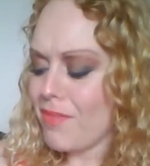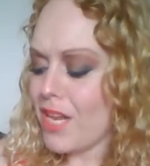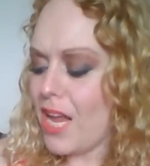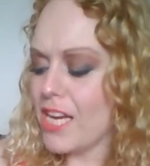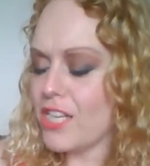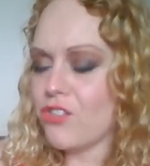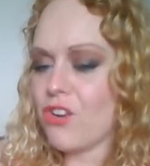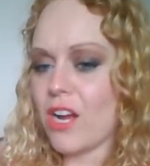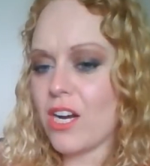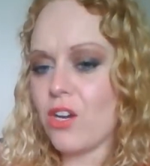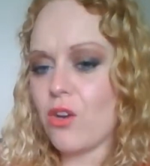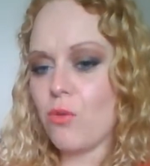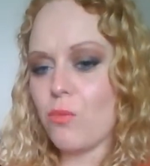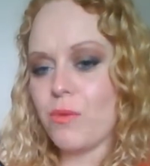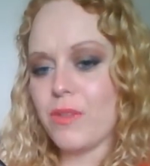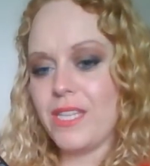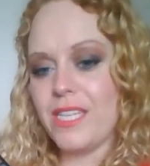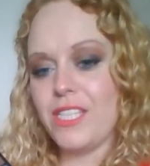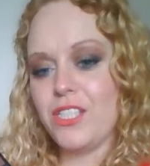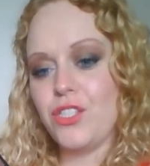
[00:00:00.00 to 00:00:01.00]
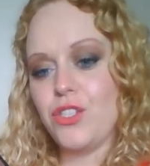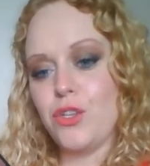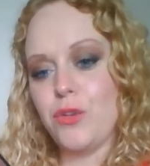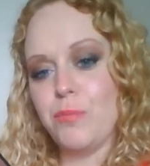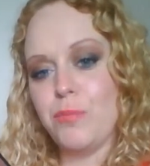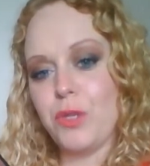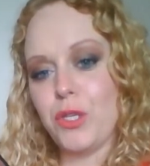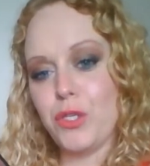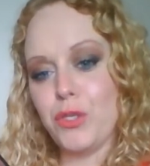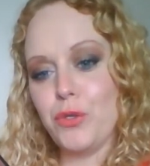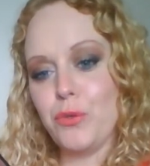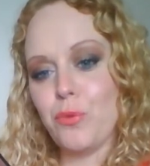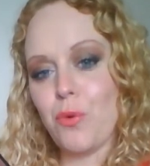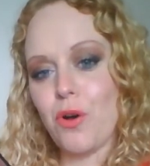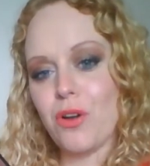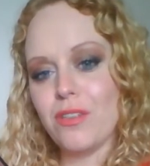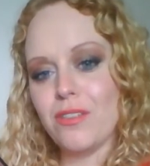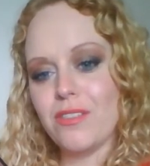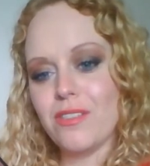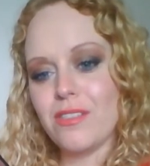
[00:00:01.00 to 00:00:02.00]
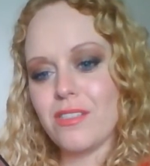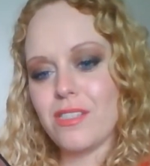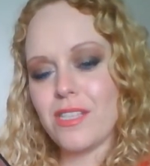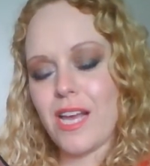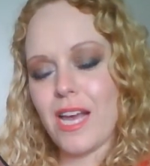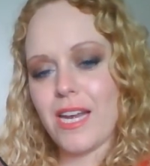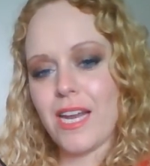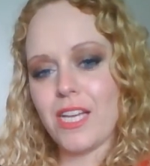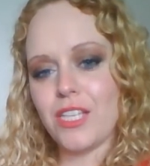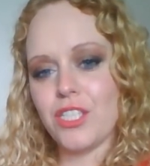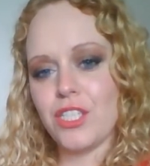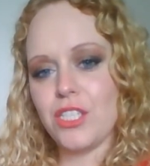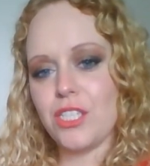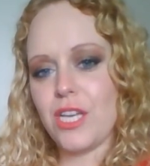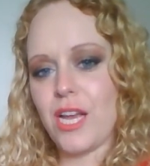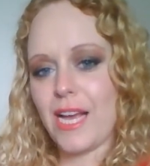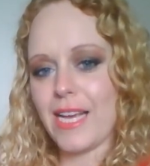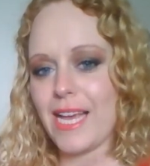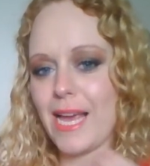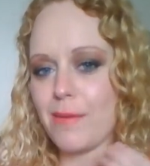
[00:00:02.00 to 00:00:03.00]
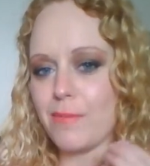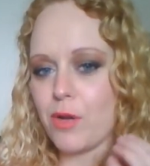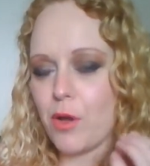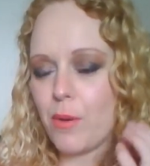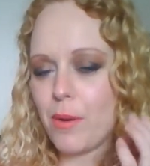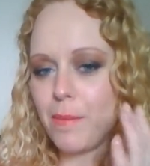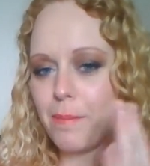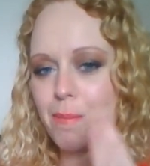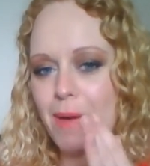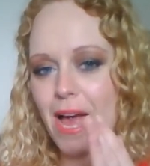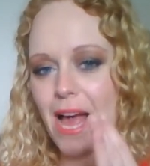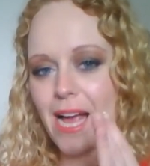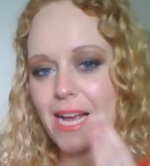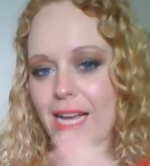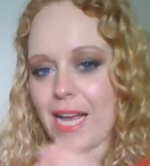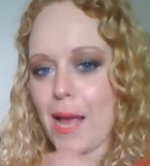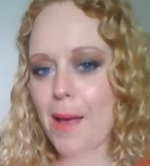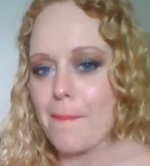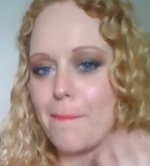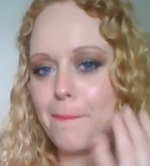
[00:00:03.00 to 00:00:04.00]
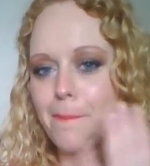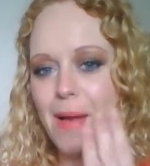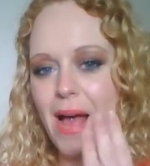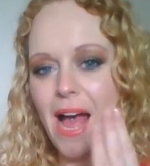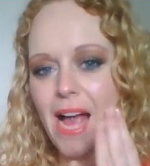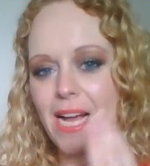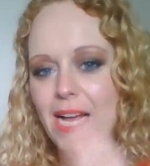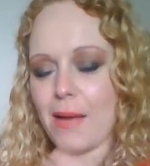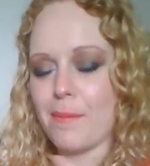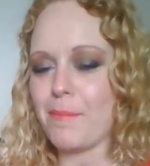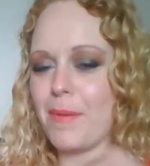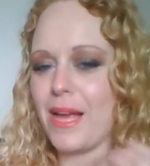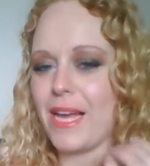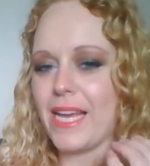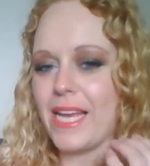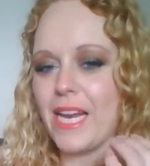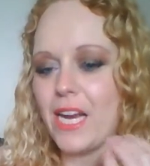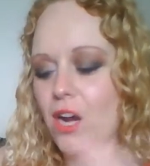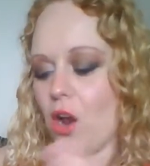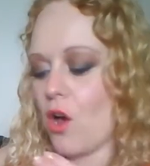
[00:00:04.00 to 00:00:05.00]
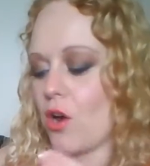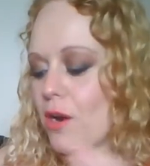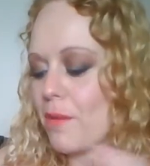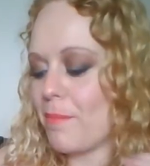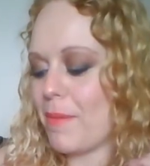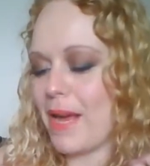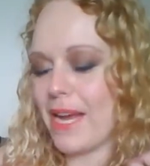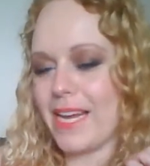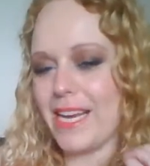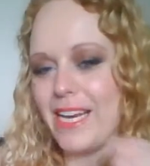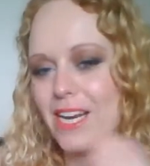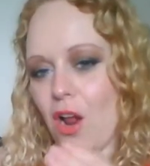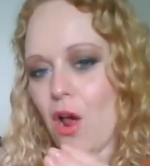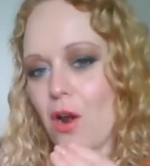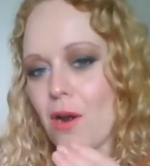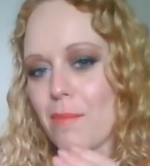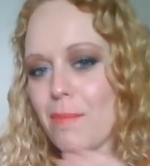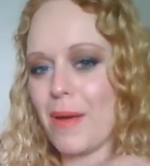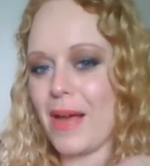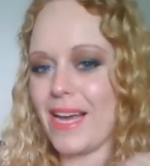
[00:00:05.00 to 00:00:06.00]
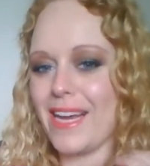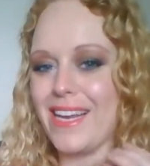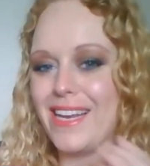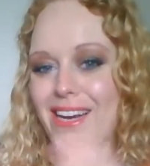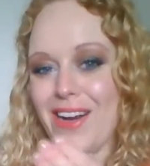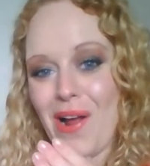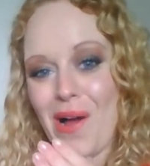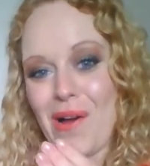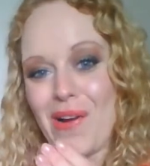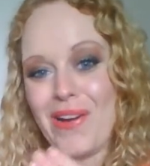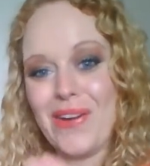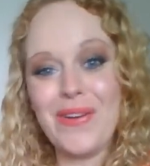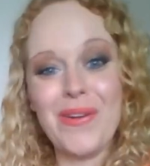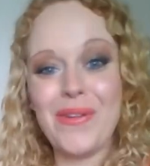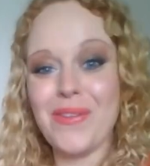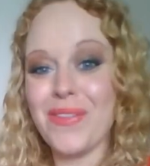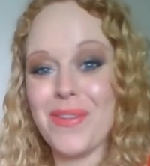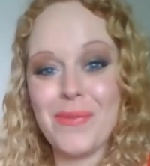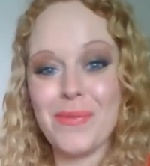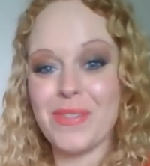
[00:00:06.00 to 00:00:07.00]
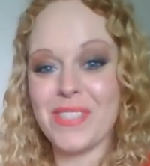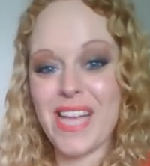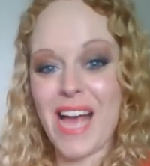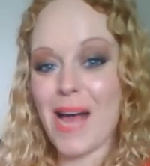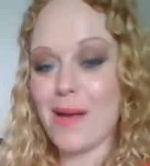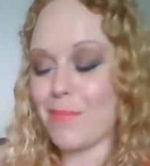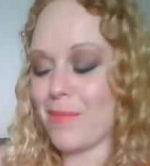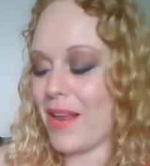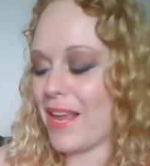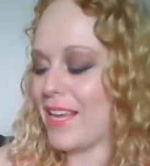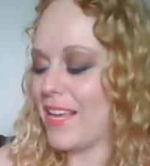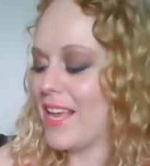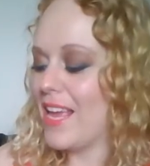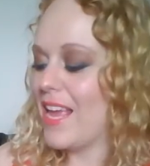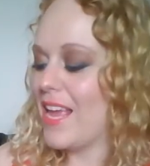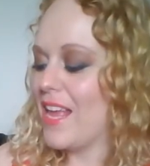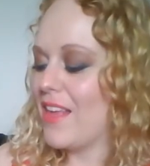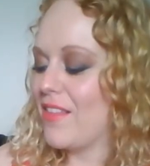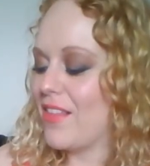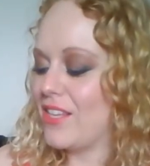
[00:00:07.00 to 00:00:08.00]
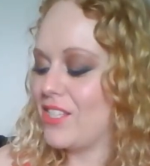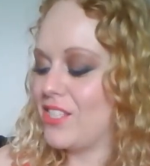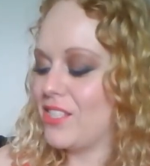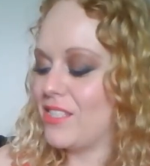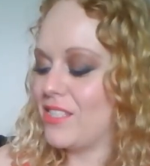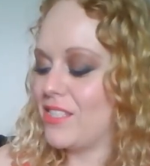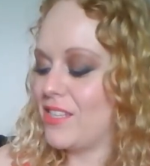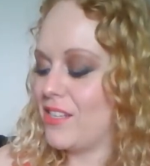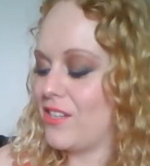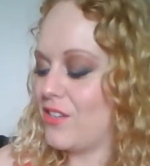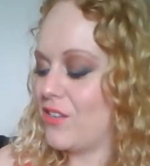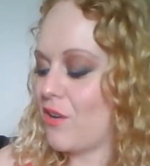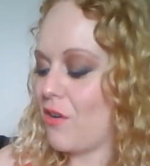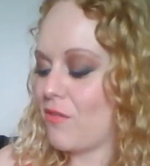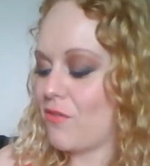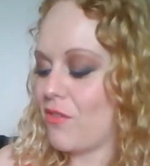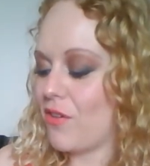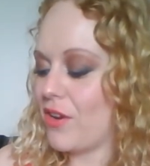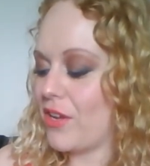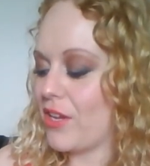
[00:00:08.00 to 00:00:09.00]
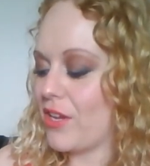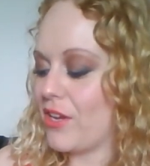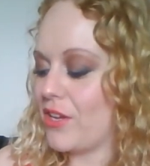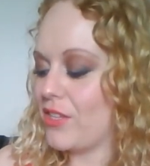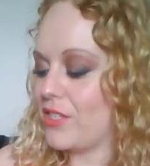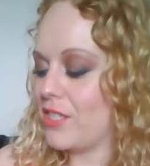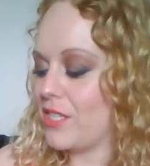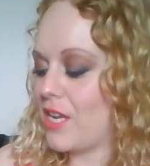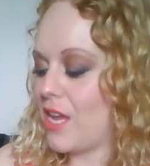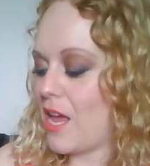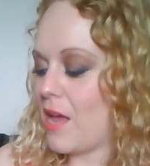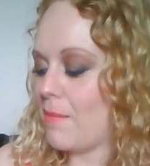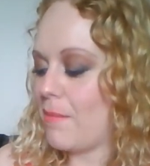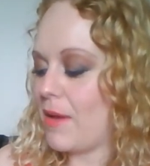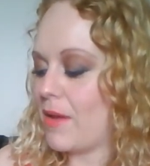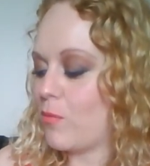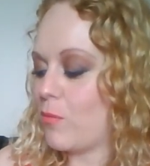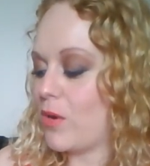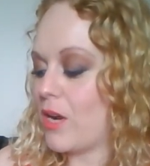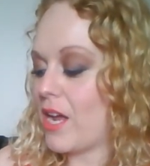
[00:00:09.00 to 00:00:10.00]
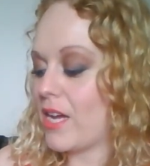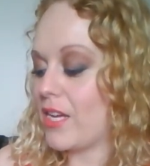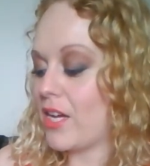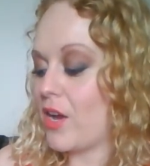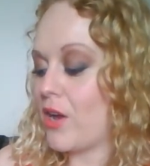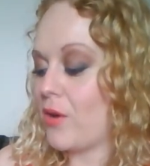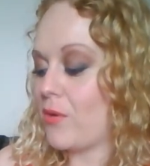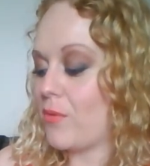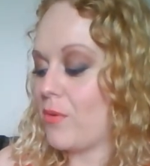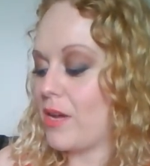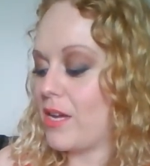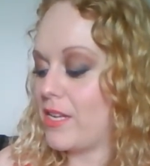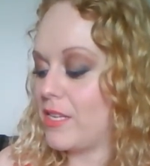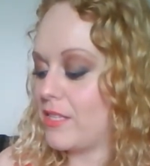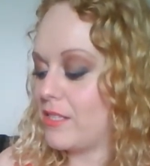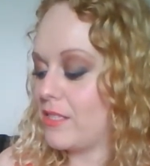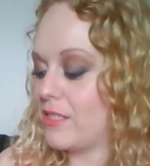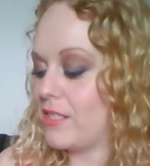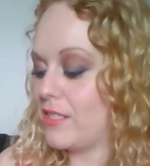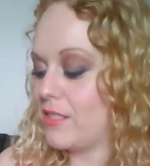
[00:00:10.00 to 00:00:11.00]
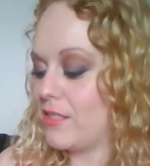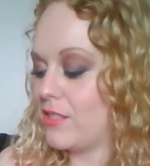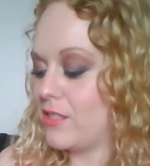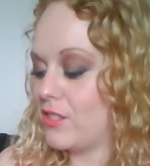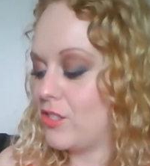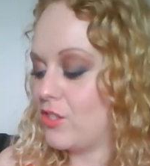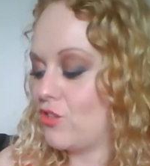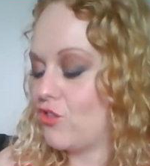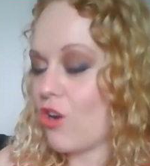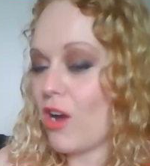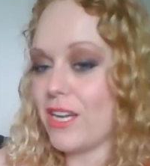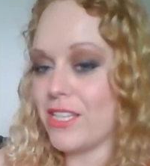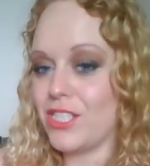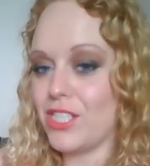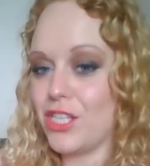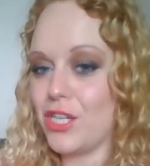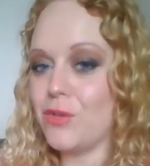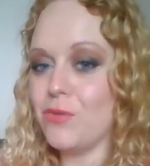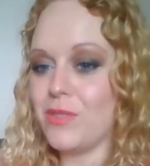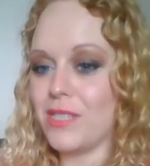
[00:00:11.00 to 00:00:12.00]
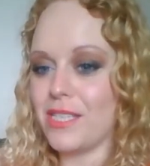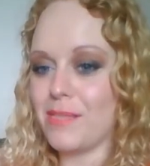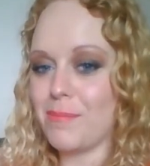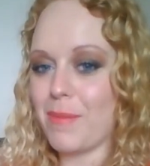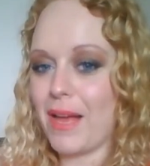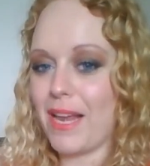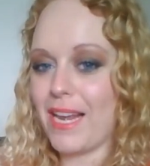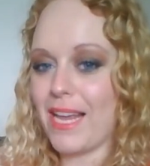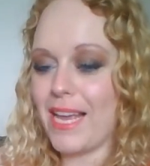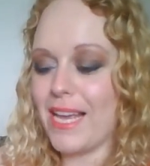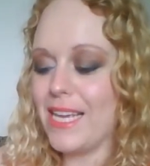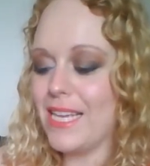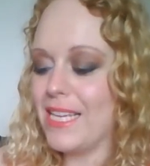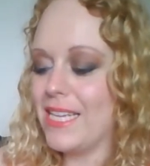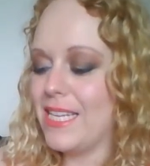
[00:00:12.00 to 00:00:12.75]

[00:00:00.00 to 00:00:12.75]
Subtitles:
I tried a lot with these two blue ones, and I kept going back and back and packing it on and packing it on and packing it on, and nothing was happening. They're just not very good. And when I go and try to use this palette,